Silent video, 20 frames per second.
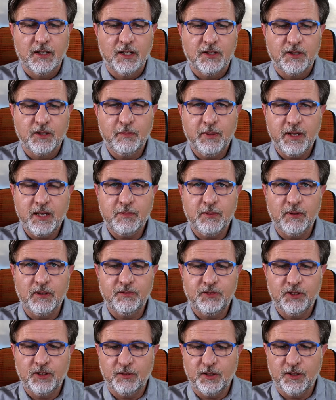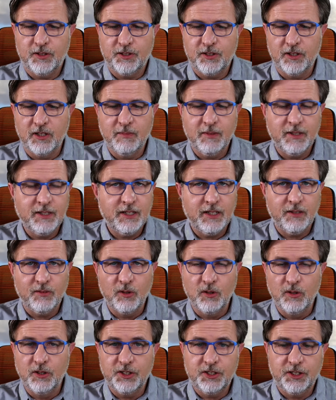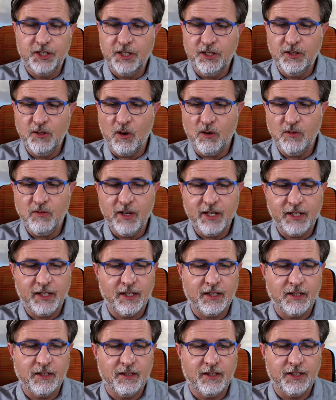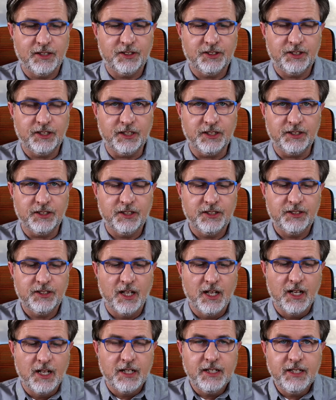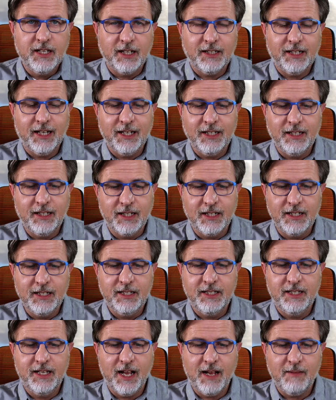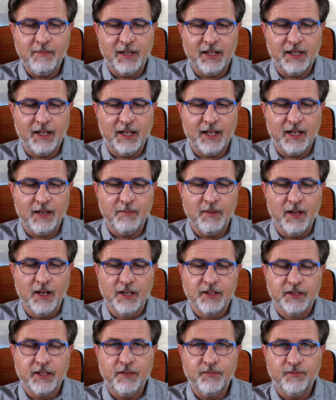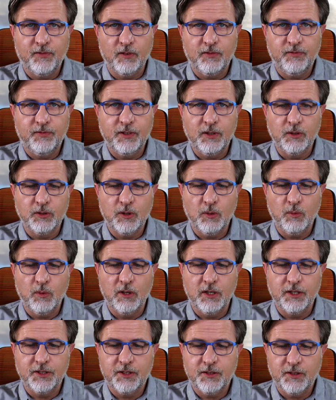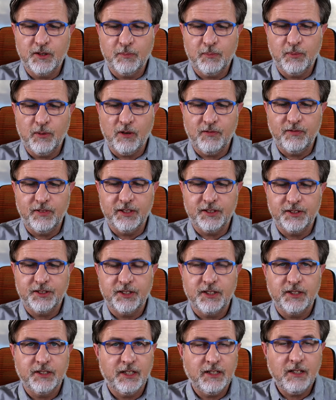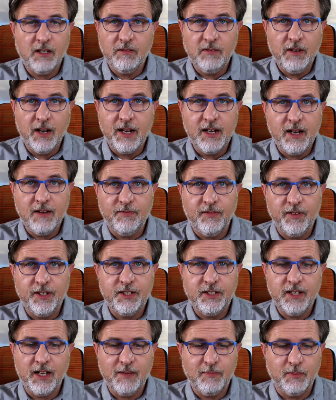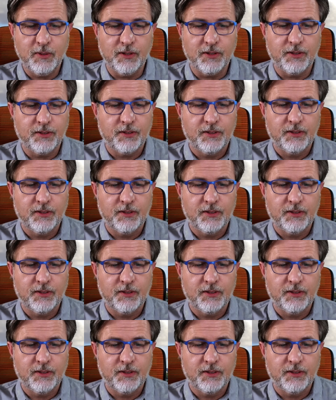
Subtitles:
The people of Jerusalem and their rulers did not recognize Jesus, yet in condemning him, they fulfilled the words of the prophets that are read every Sabbath.